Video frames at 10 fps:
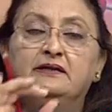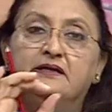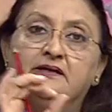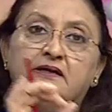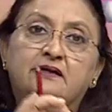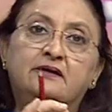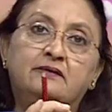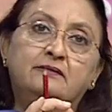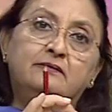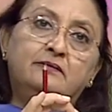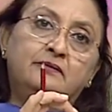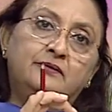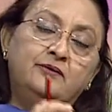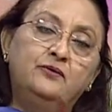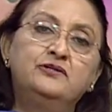then the uh,
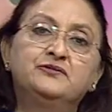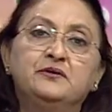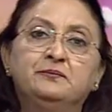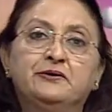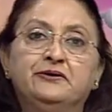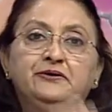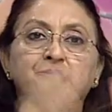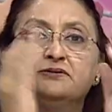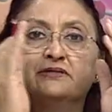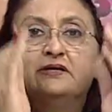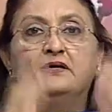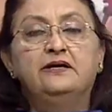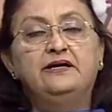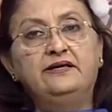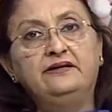nodes will produce
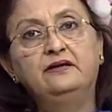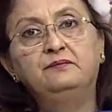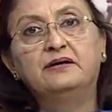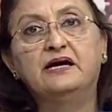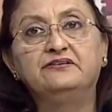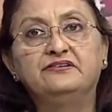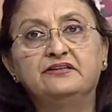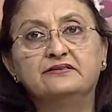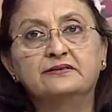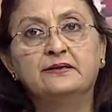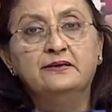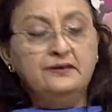aerial branches.